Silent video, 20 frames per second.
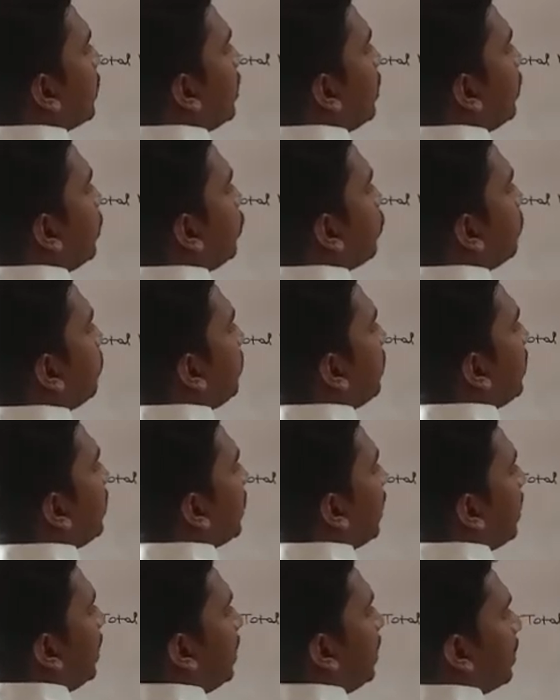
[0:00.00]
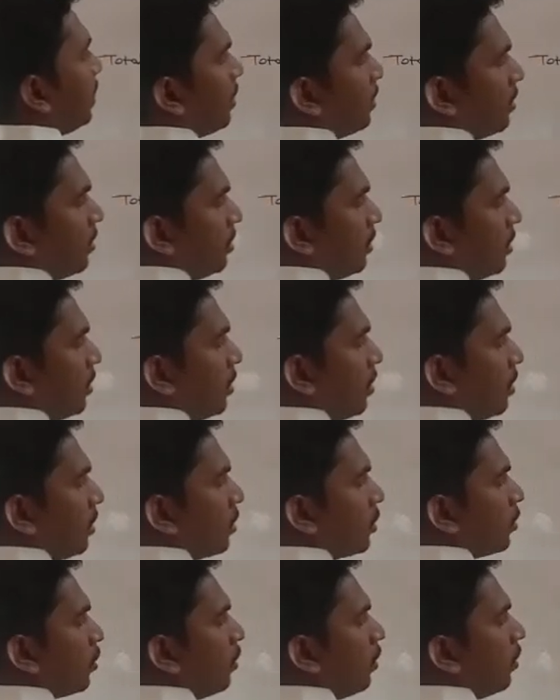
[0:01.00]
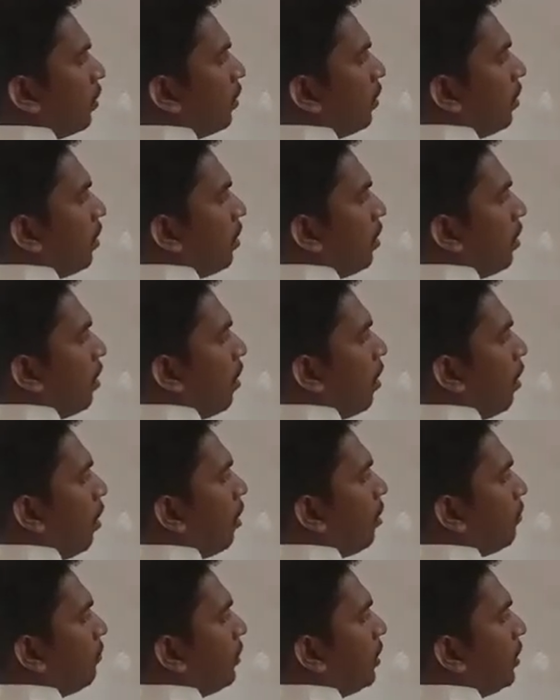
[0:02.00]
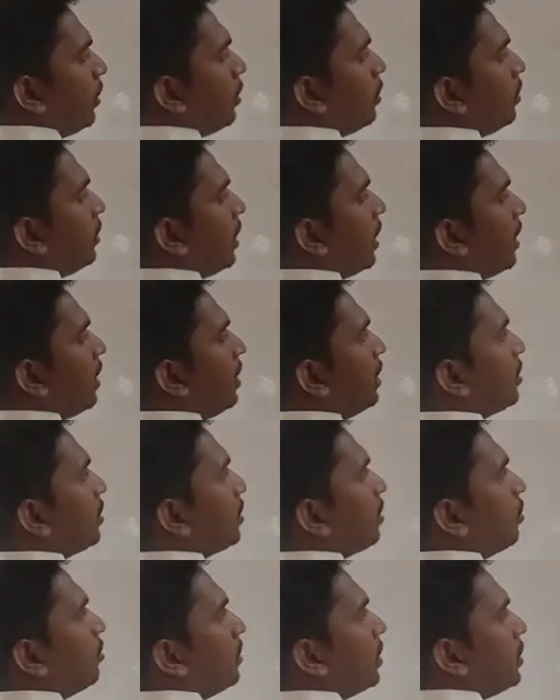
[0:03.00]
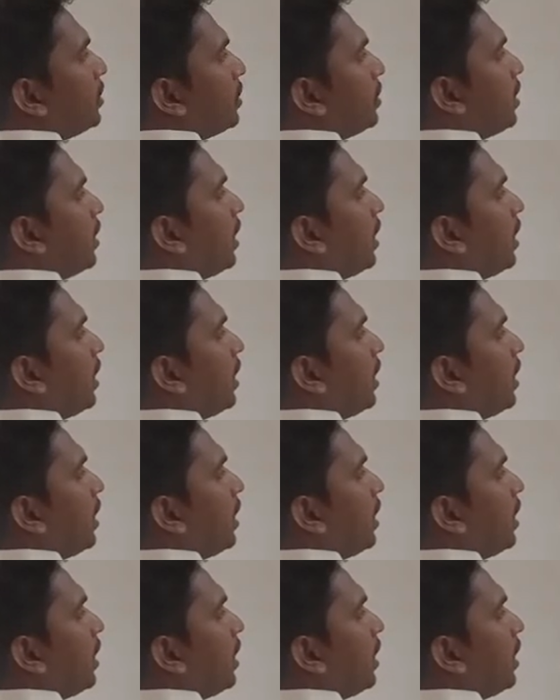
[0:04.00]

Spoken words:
into p, right? So half into n is how much?